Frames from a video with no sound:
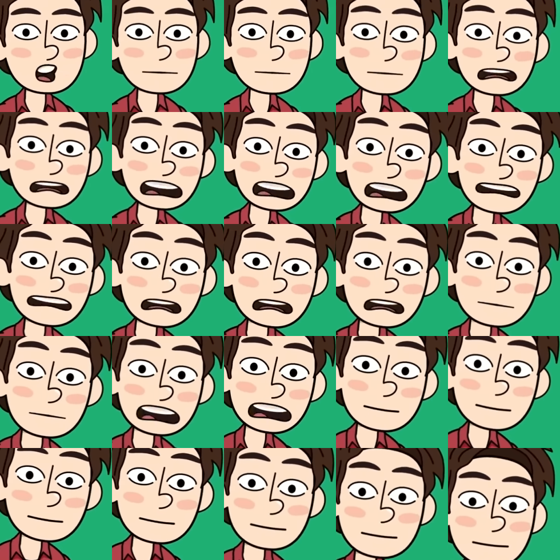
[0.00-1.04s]
which is short
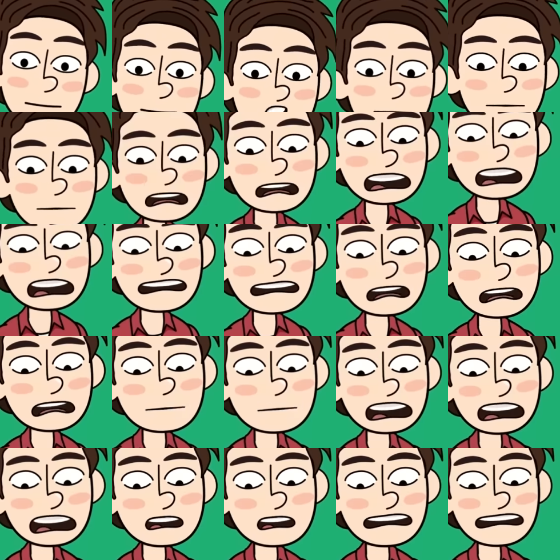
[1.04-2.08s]
for
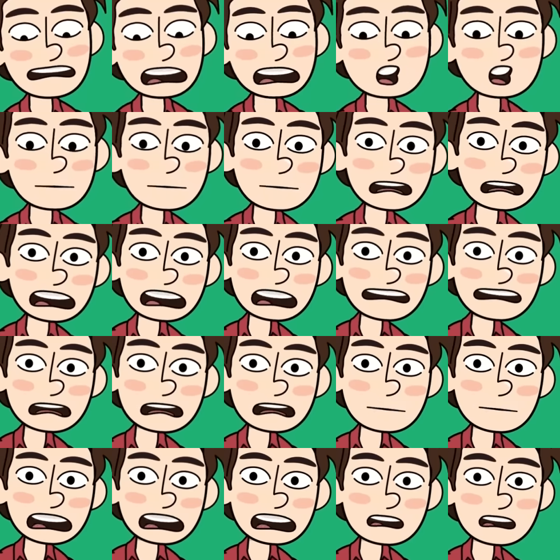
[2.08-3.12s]
congenital
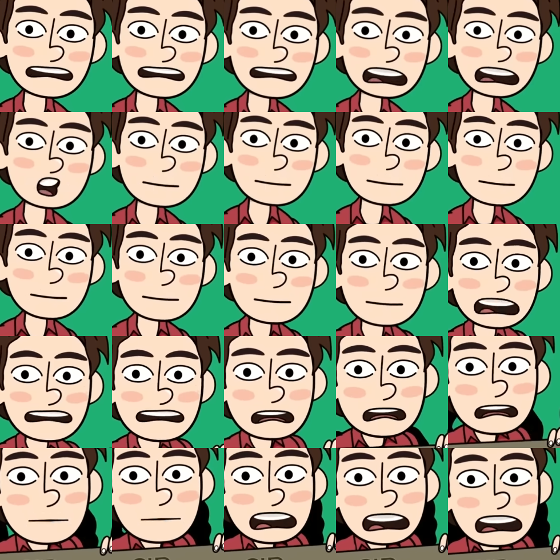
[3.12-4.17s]
insensitivity to pain.
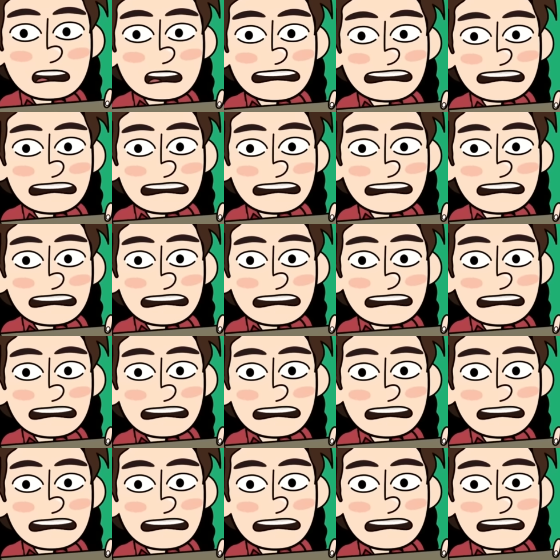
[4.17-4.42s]
People call